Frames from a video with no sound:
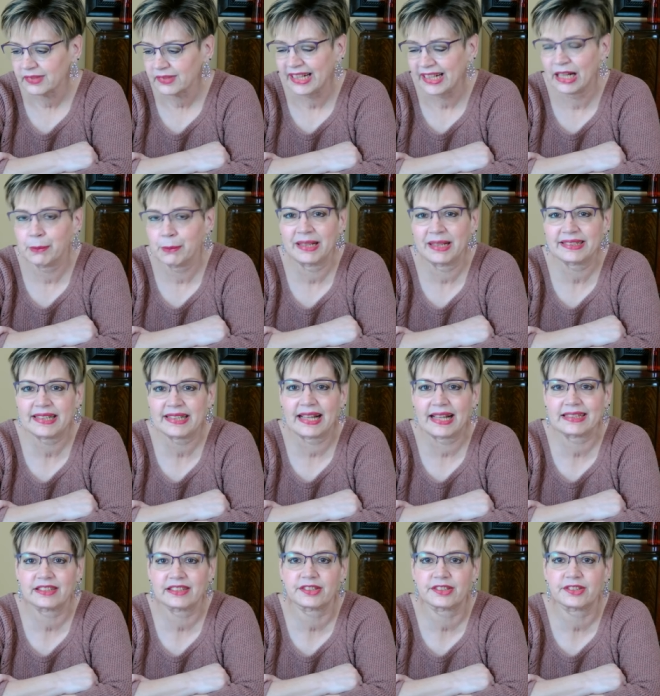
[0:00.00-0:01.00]
And my
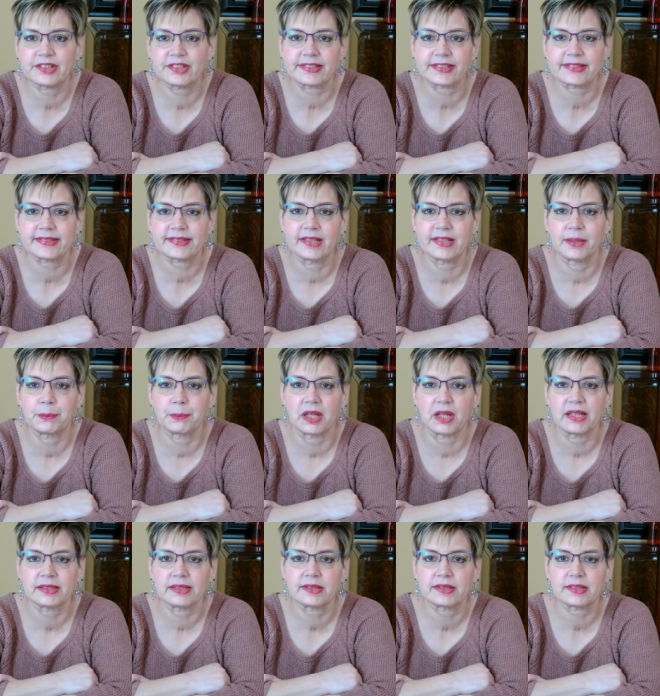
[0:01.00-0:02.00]
dad's just a
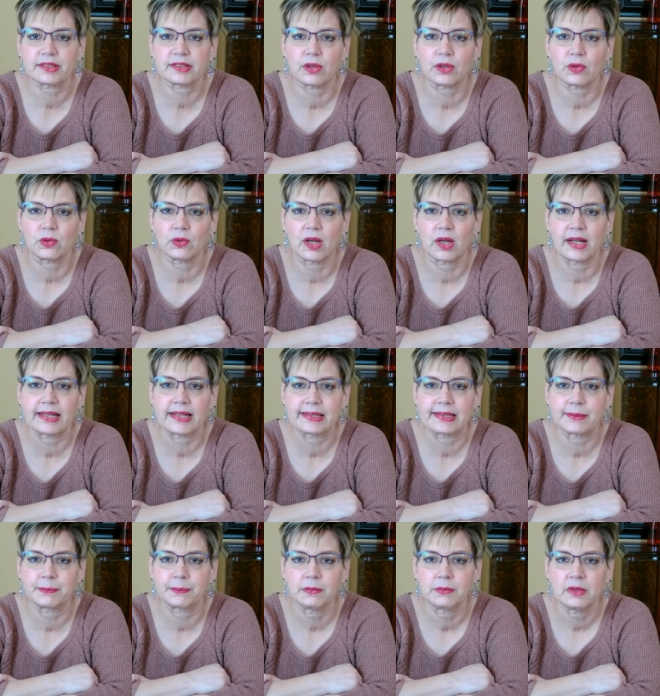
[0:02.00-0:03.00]
mutt, so I
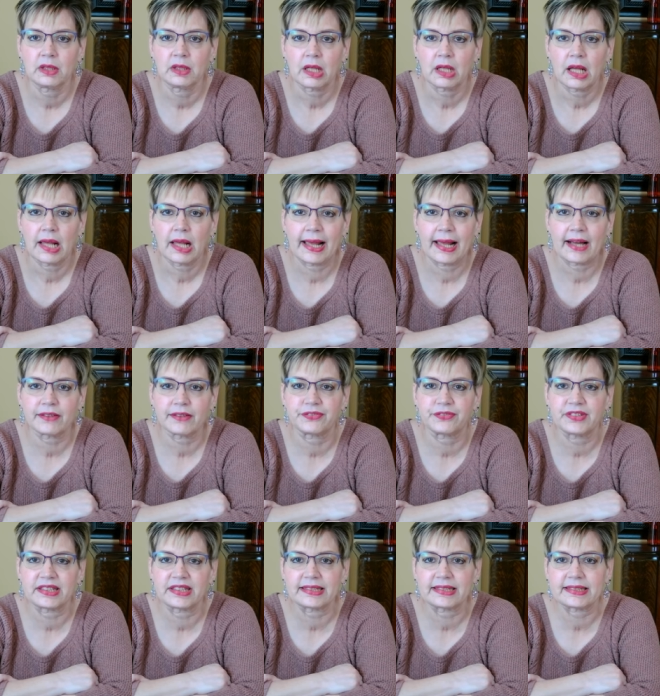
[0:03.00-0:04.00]
am half
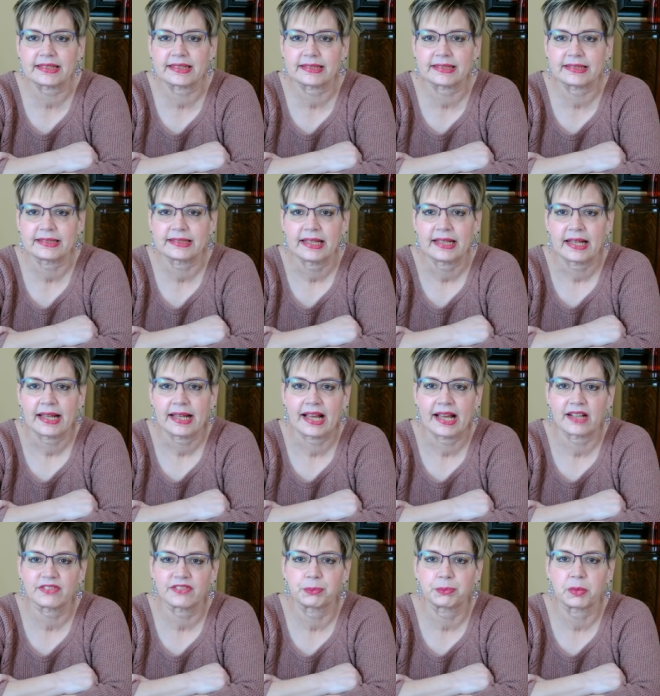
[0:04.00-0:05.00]
Finn and
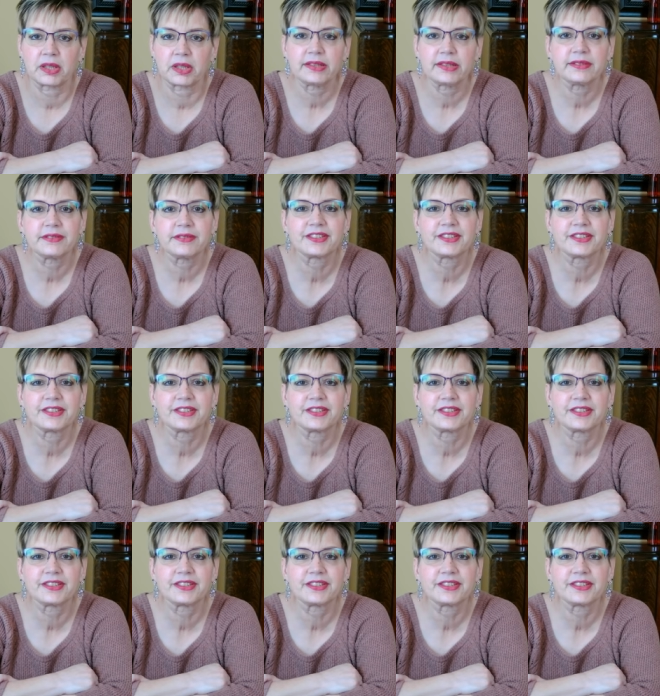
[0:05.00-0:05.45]
half mutt.